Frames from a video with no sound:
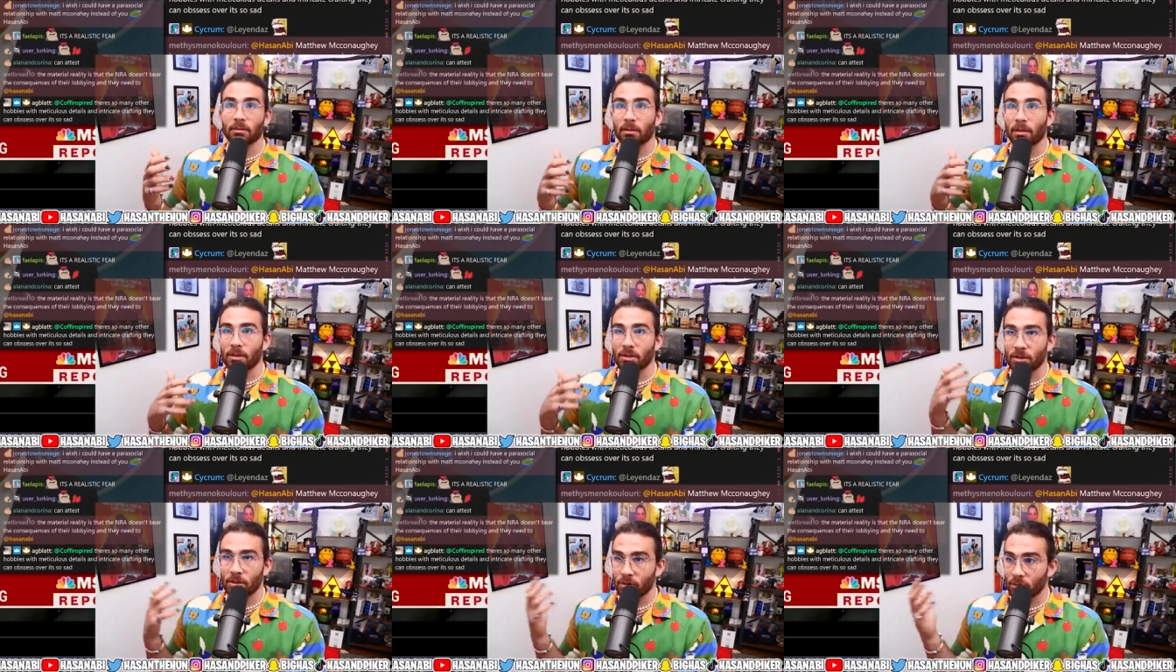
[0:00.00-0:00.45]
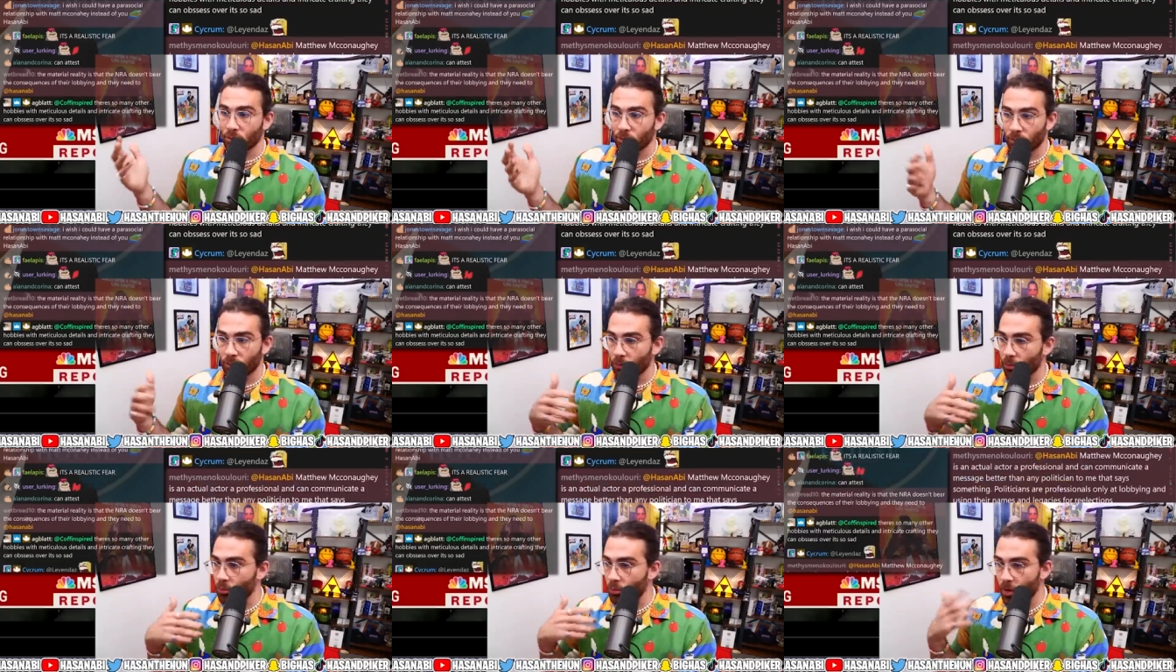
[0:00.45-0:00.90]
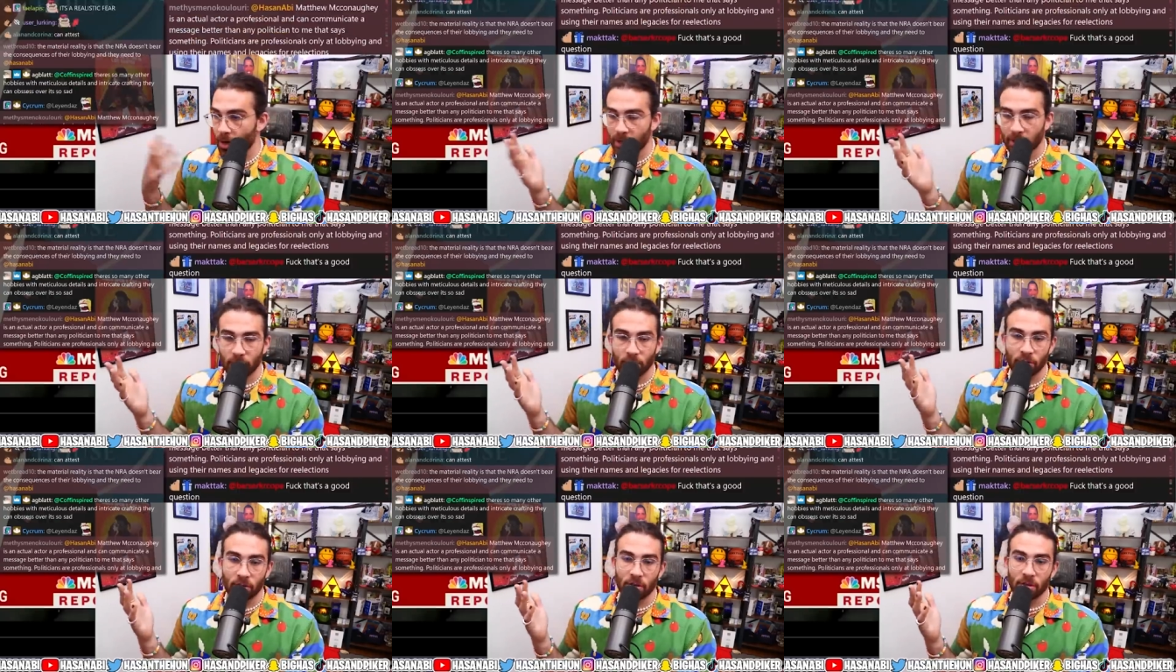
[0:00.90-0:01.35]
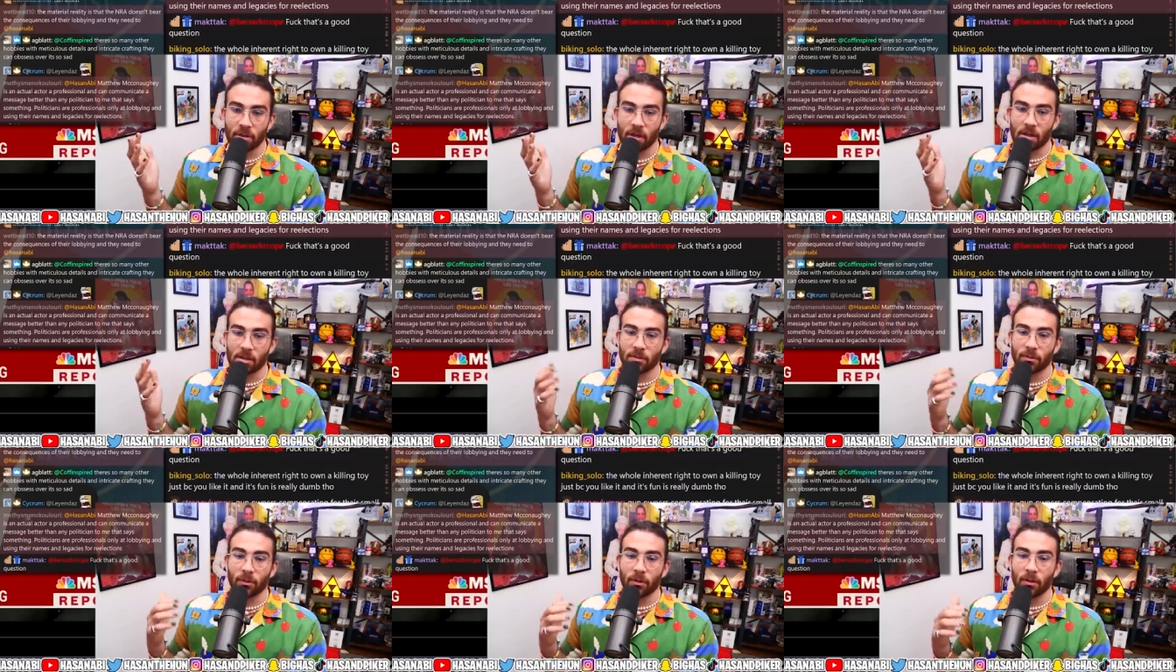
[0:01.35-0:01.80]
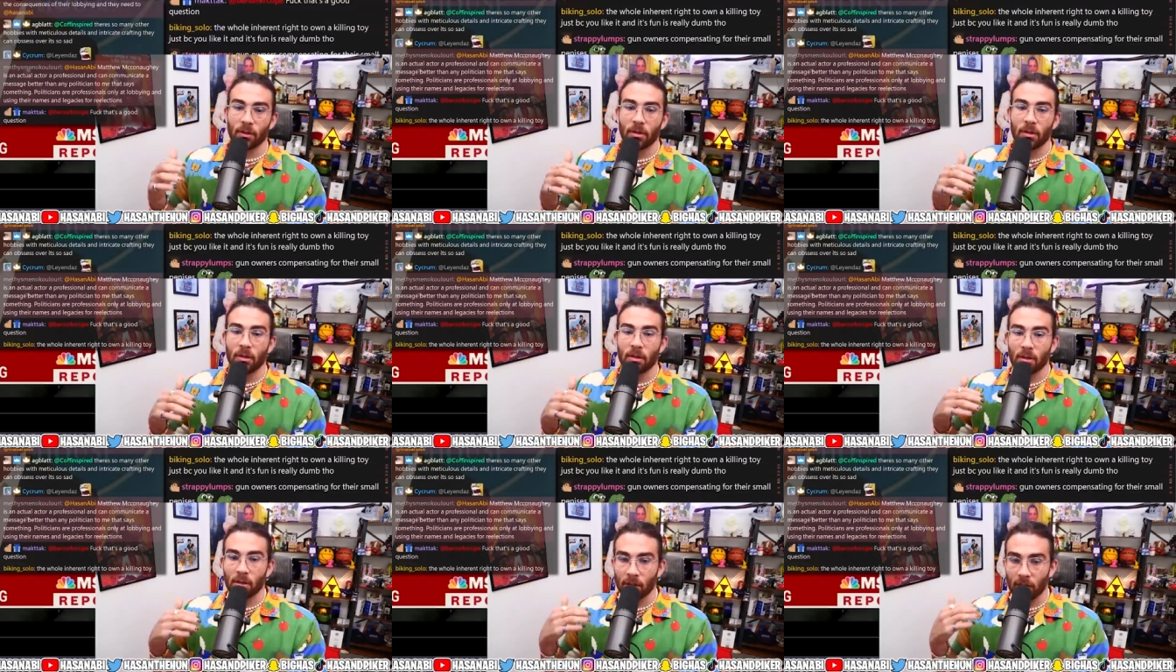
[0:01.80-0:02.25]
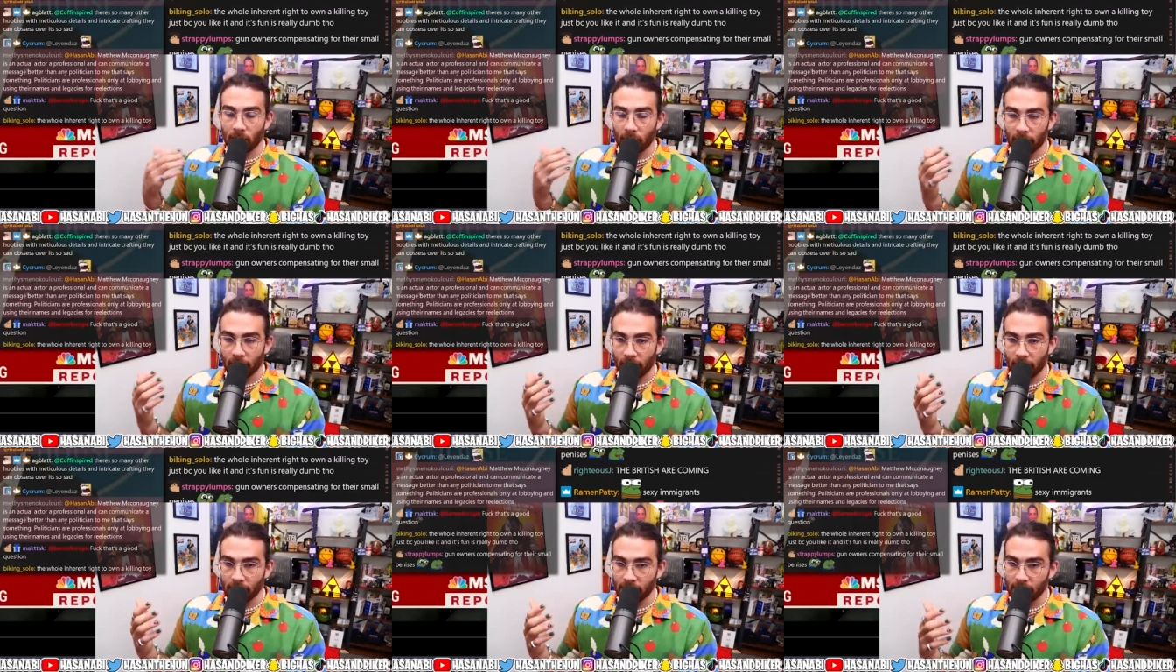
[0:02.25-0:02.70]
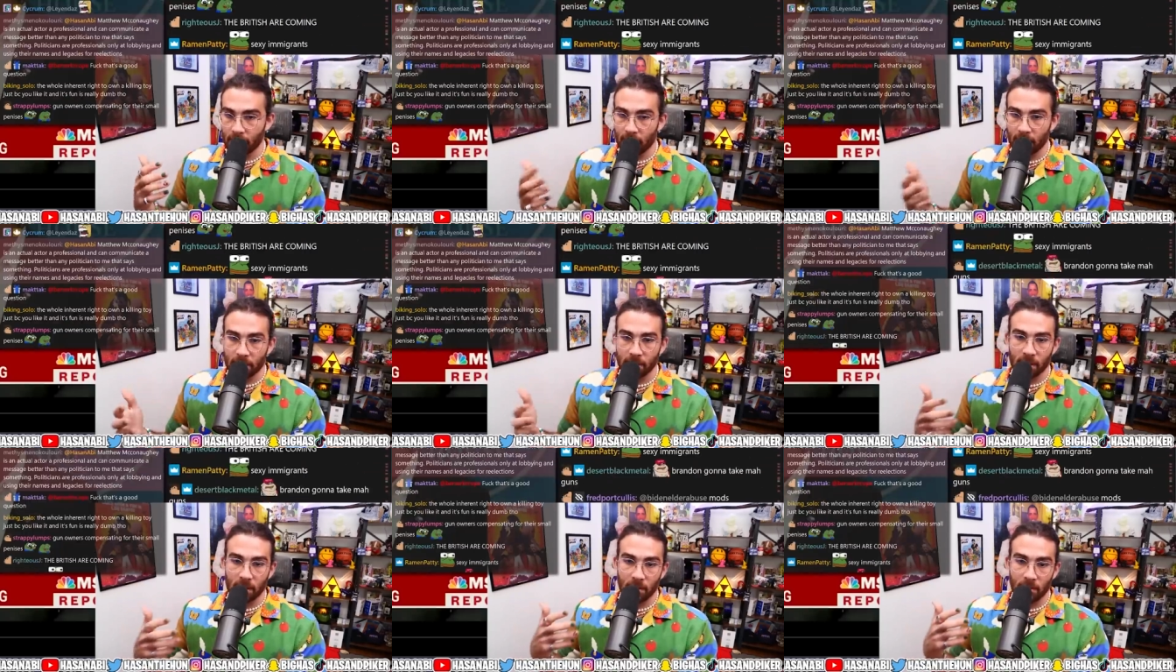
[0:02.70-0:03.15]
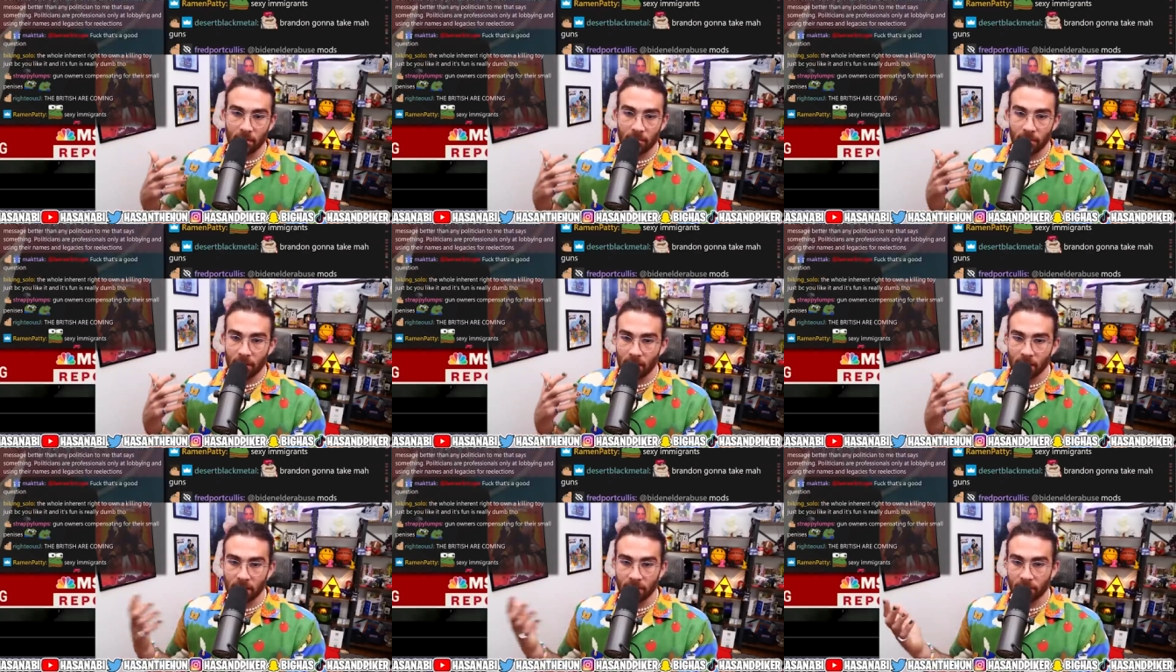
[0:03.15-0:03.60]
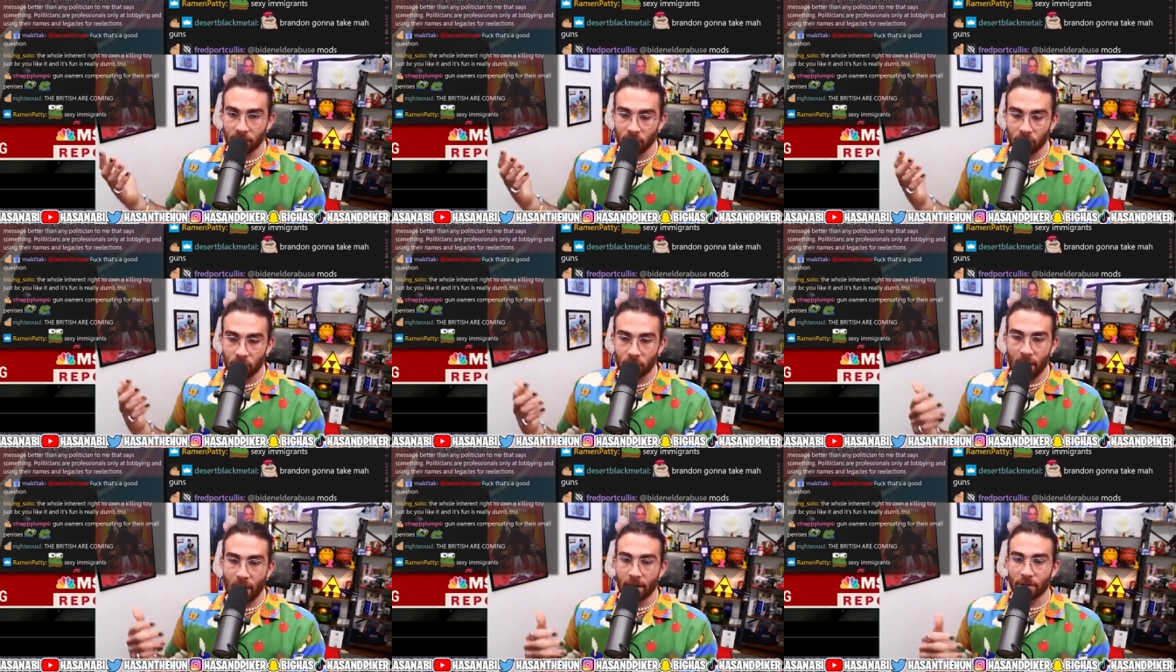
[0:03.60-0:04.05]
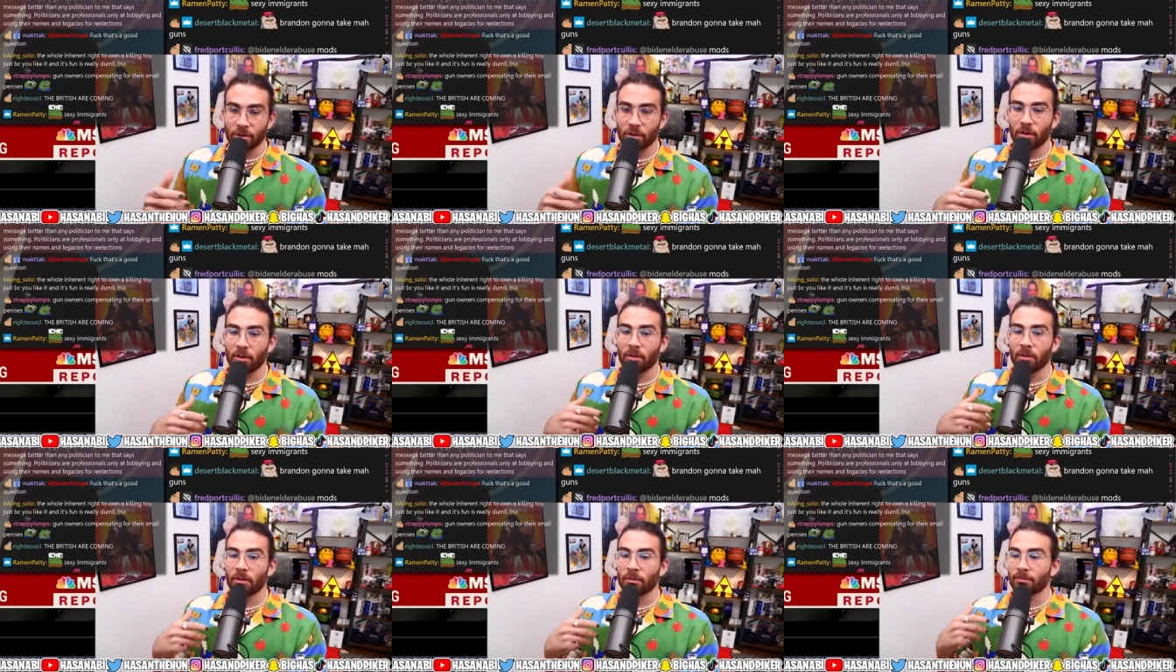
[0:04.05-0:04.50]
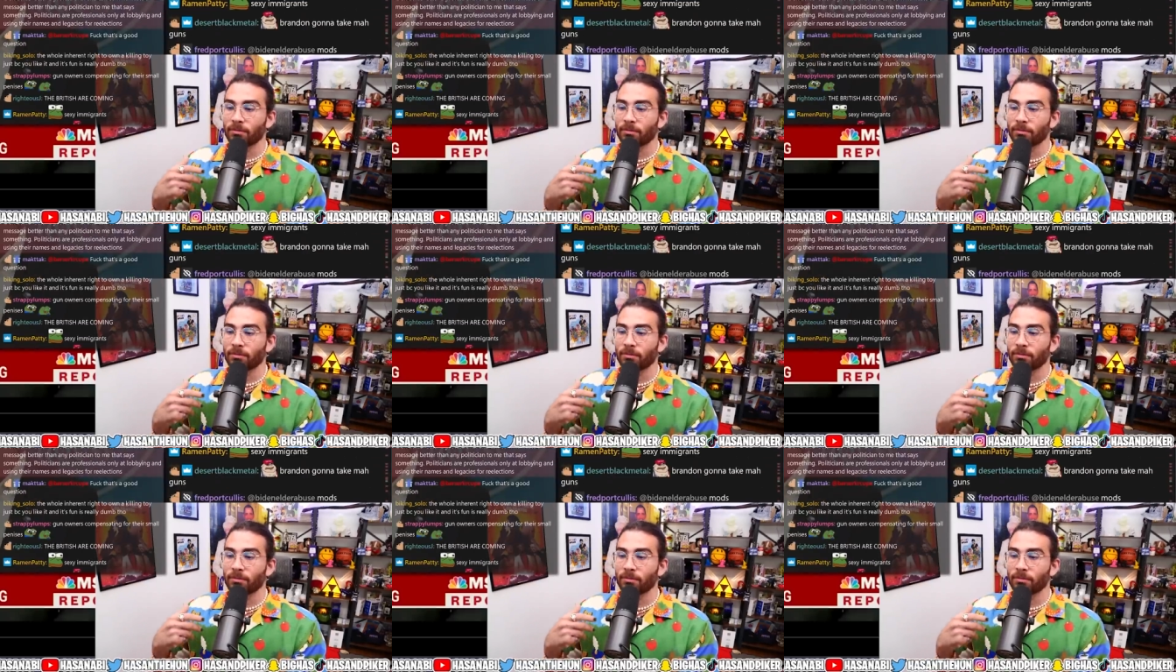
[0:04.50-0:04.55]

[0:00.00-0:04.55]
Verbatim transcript: Because it's way too successful uh, as a as a means of distraction.